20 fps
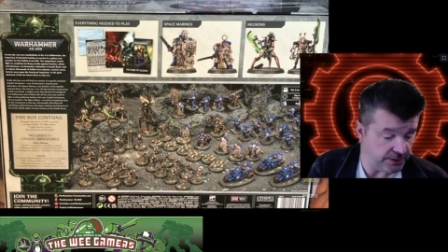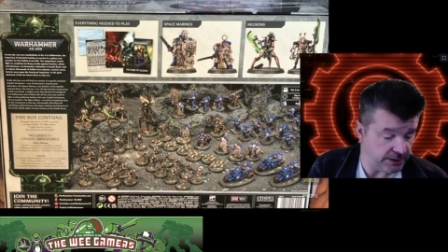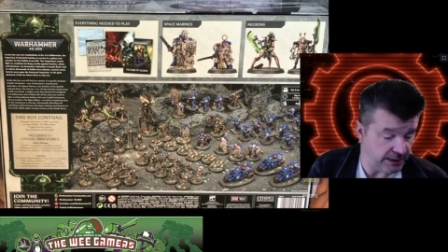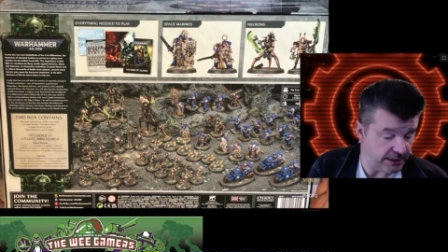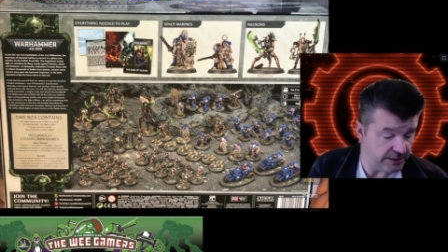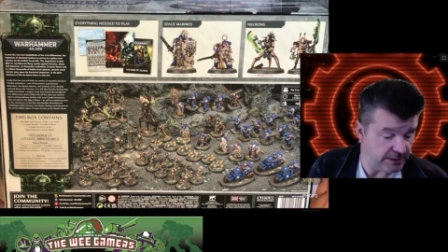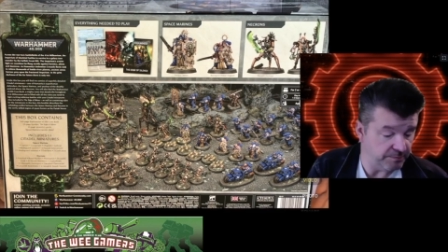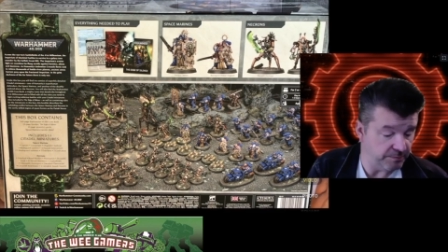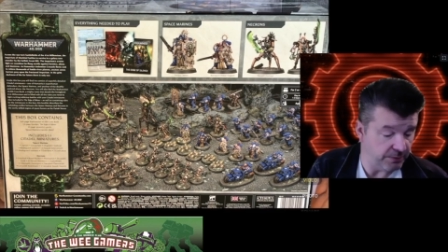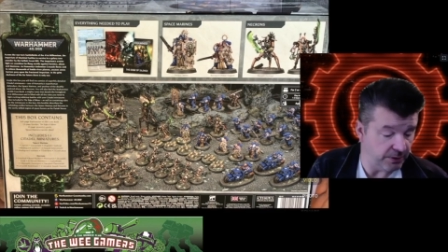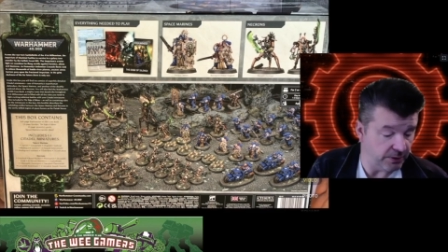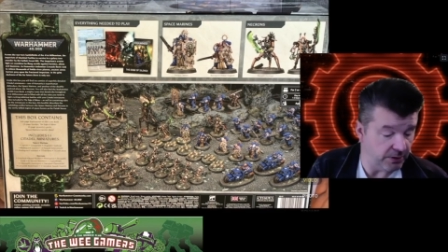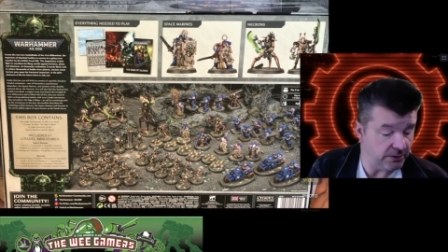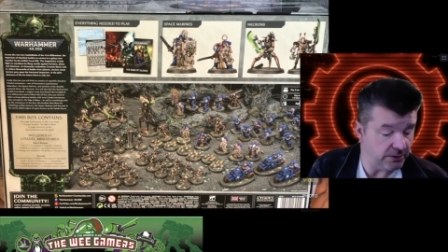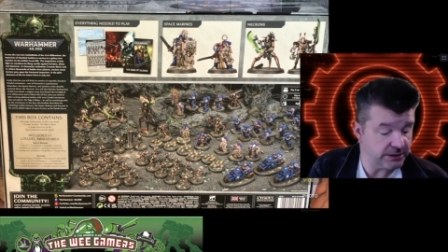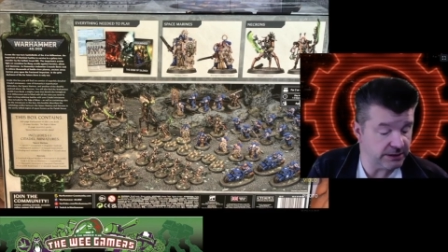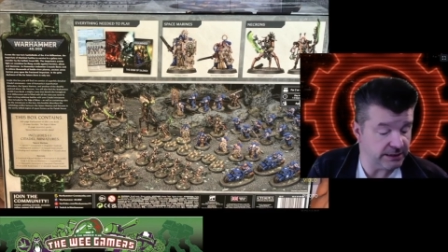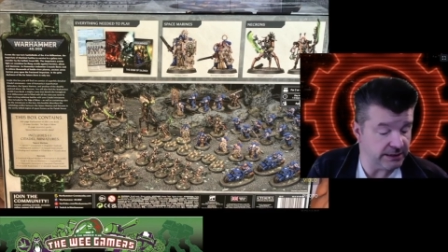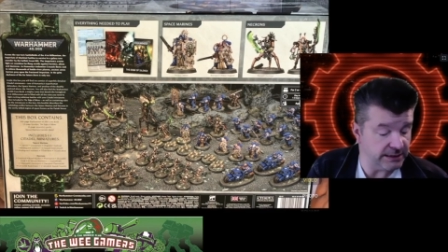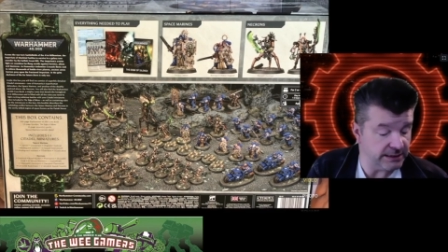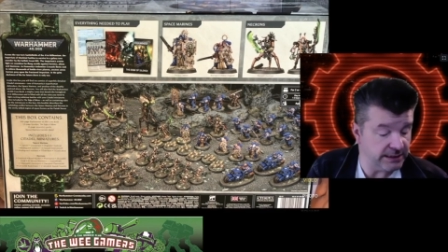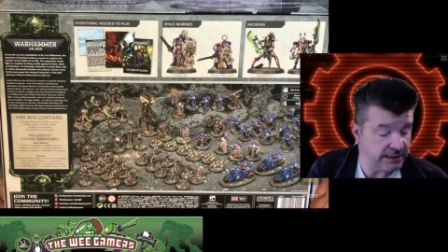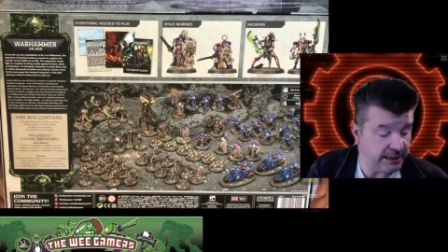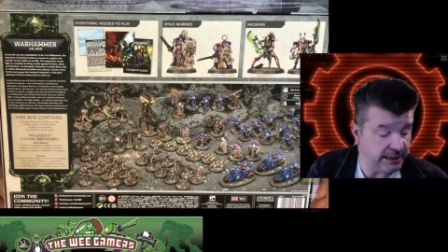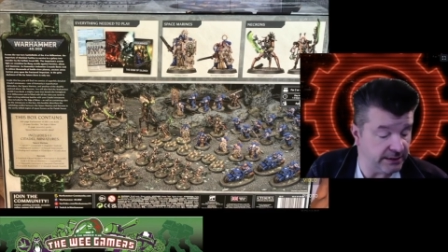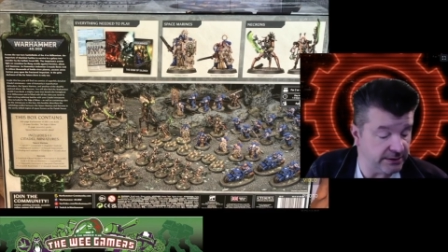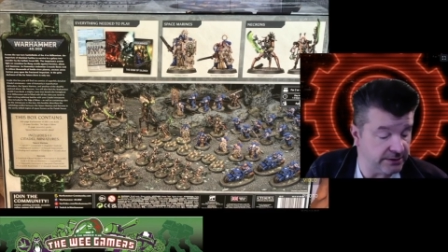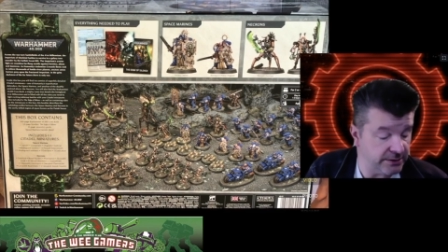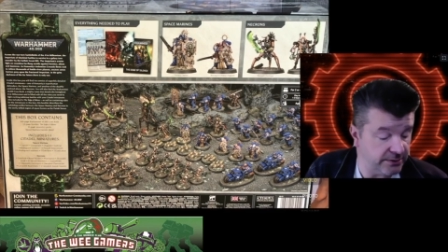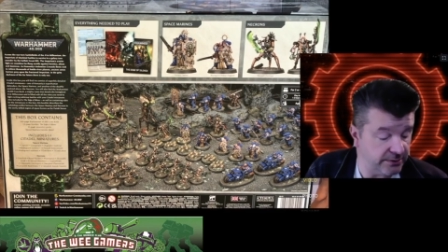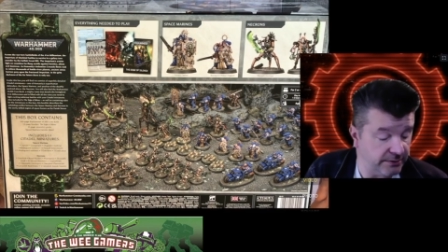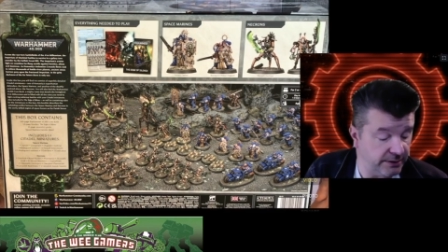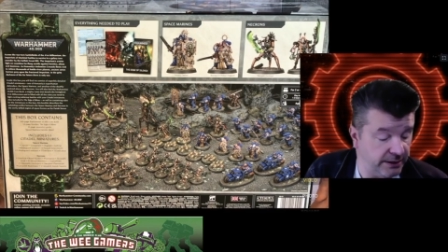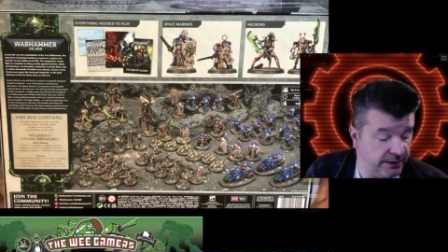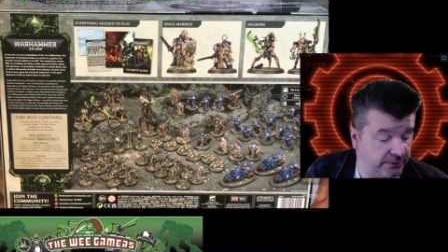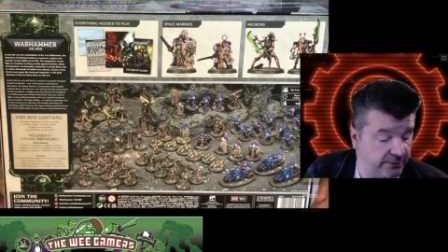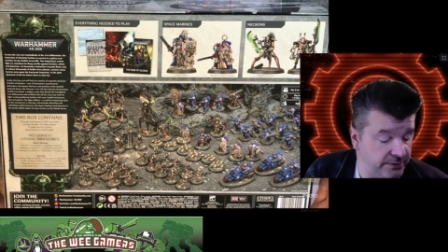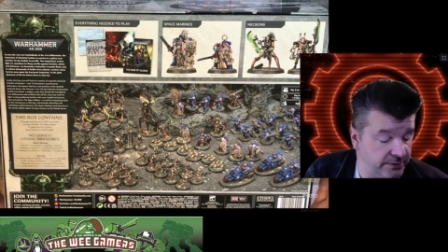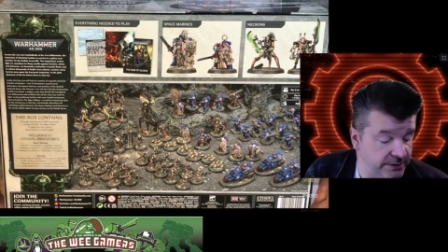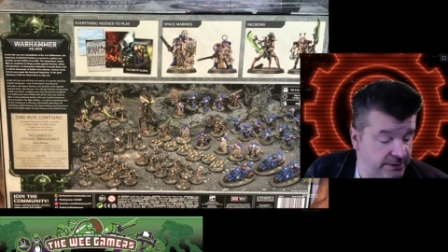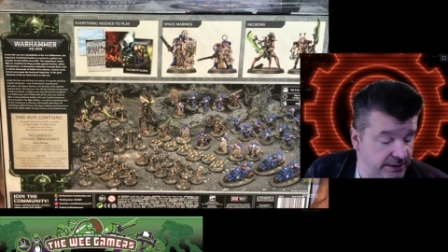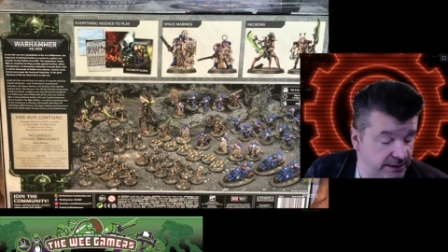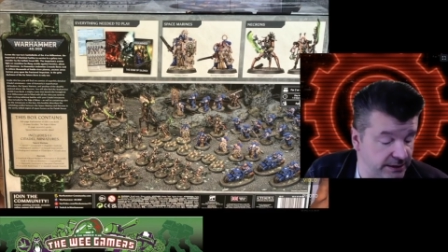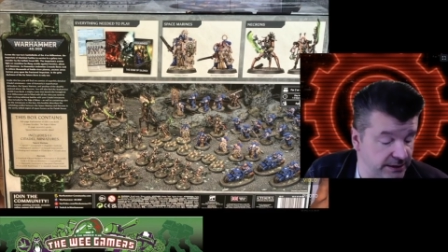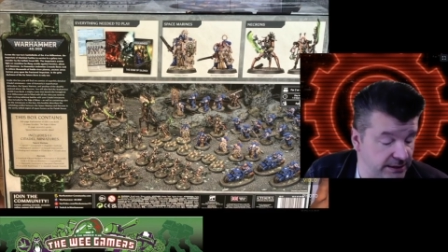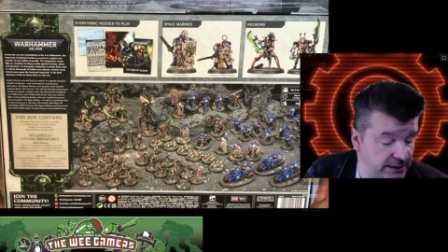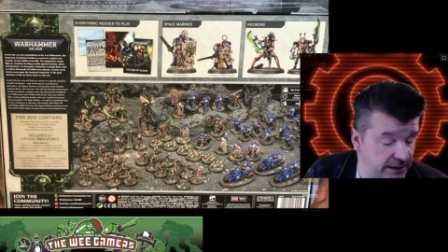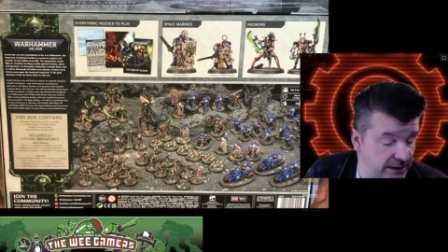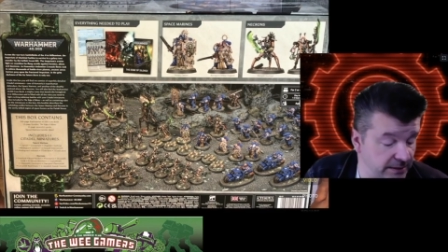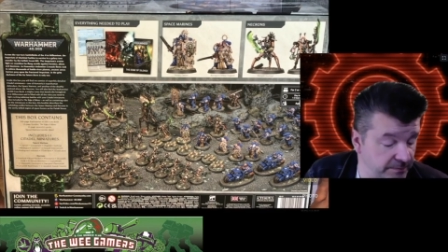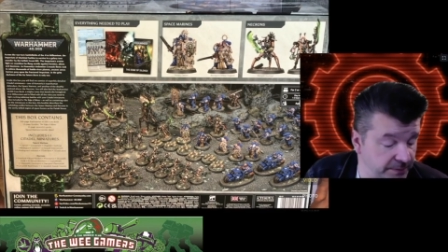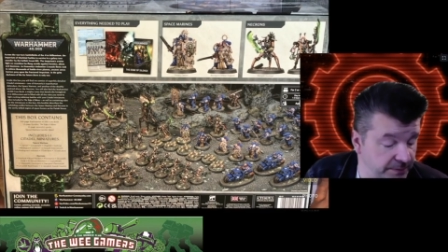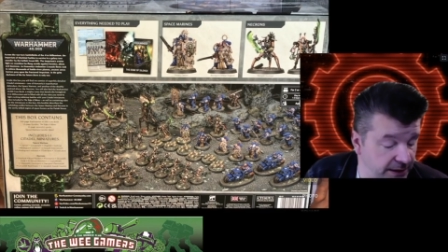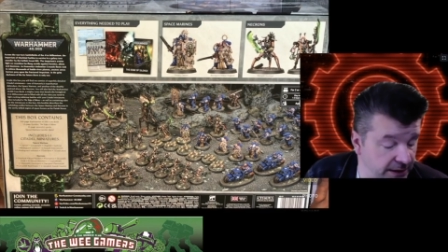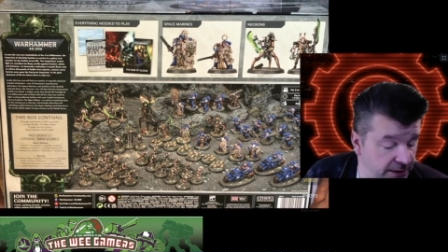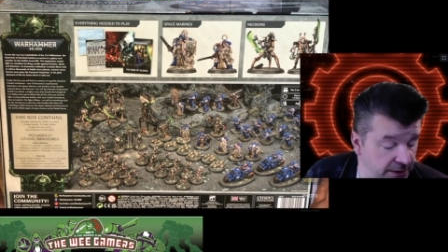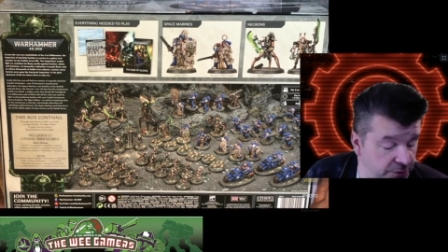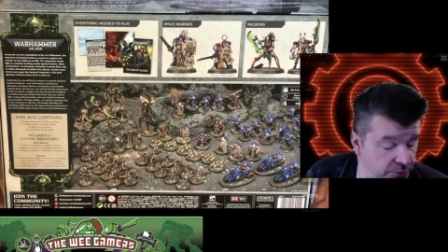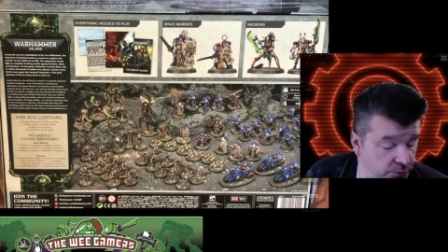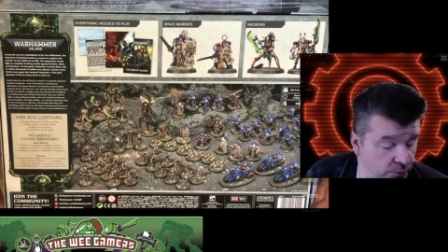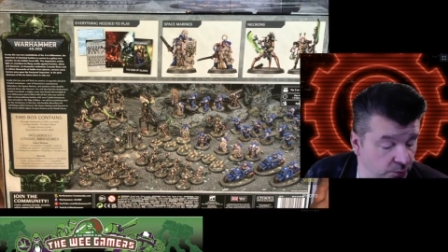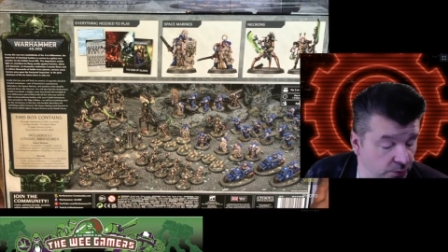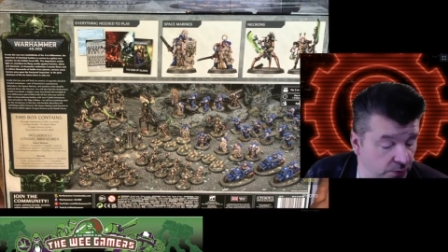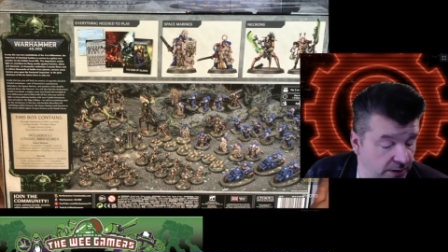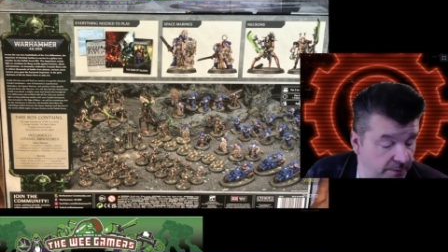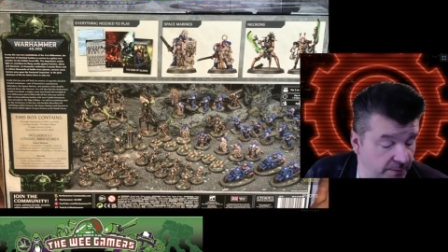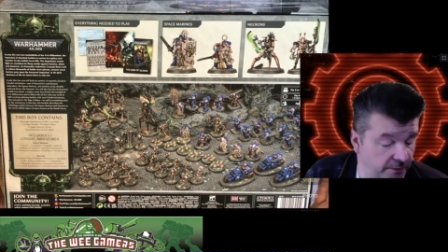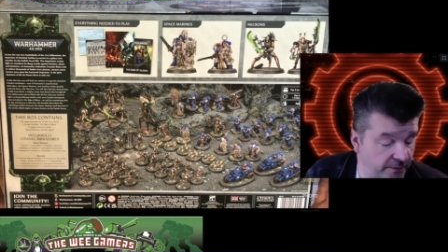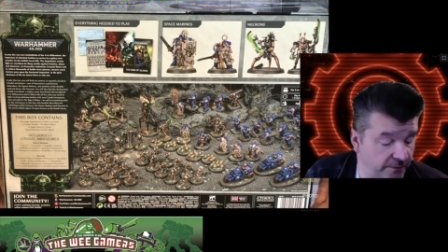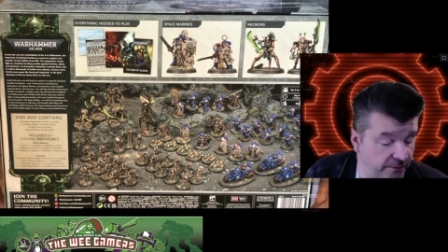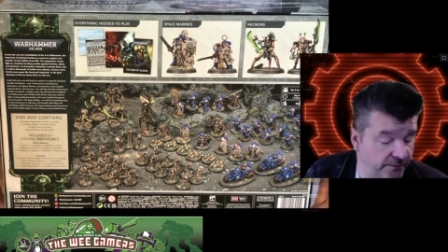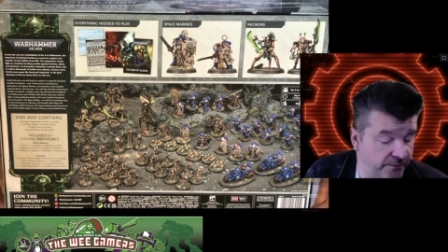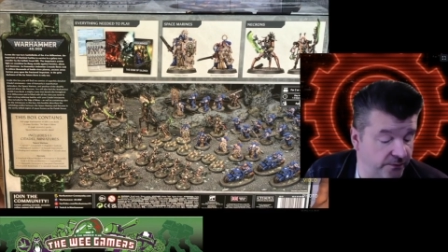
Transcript: This box contains 368-page Warhammer